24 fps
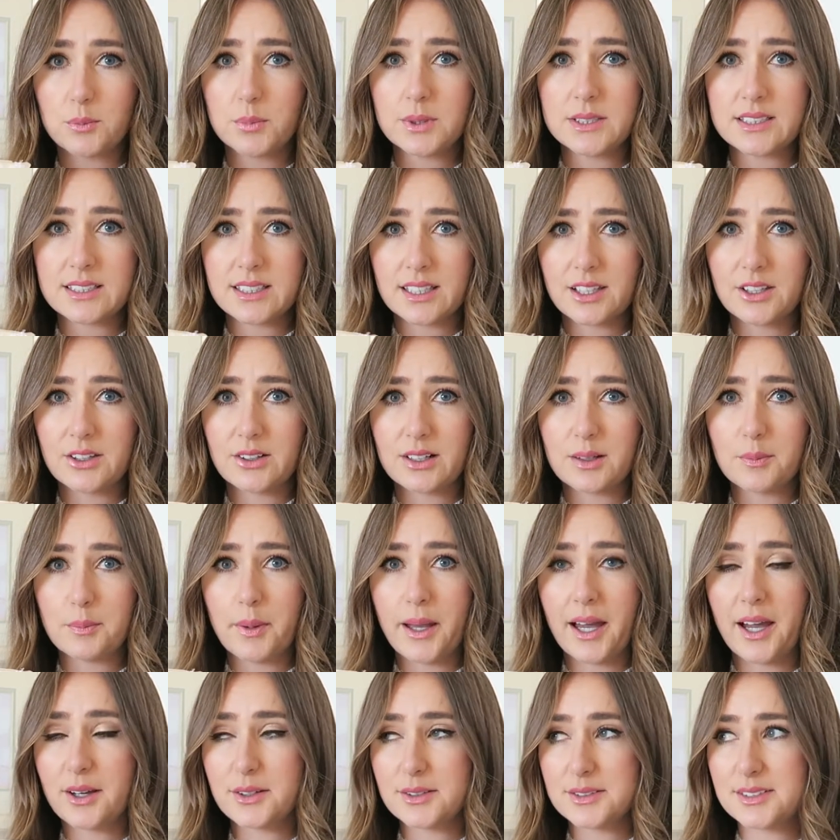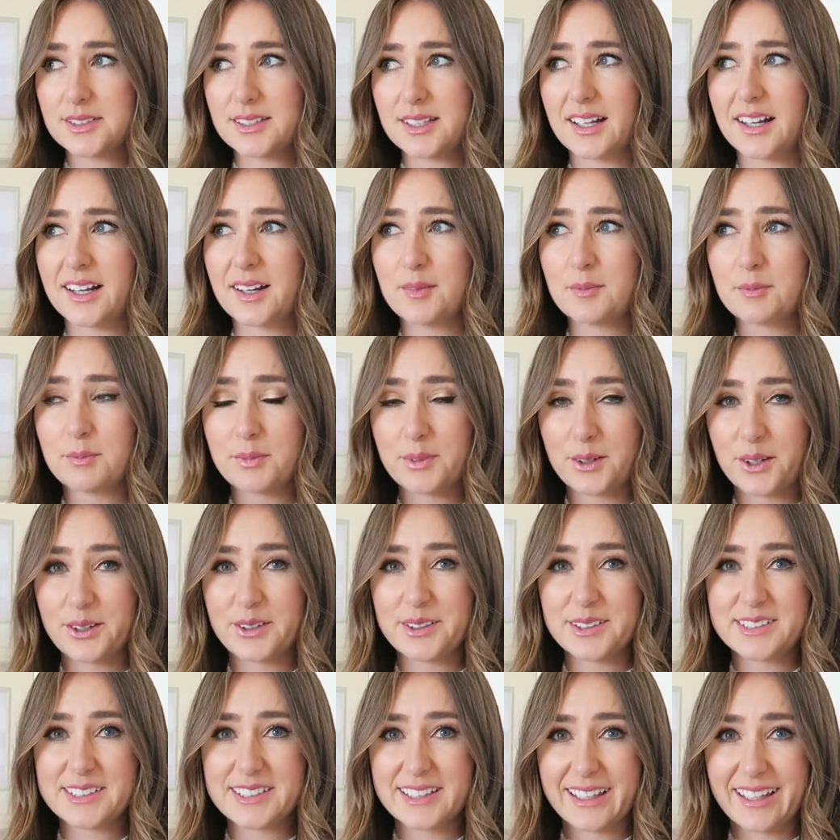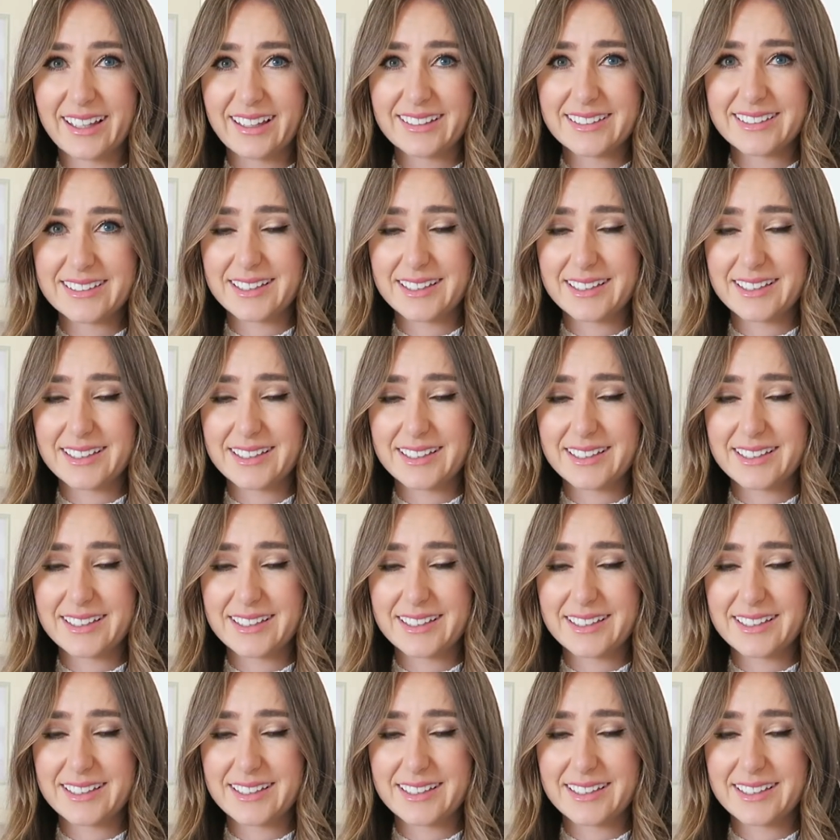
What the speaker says: particular pouch. I'm going to get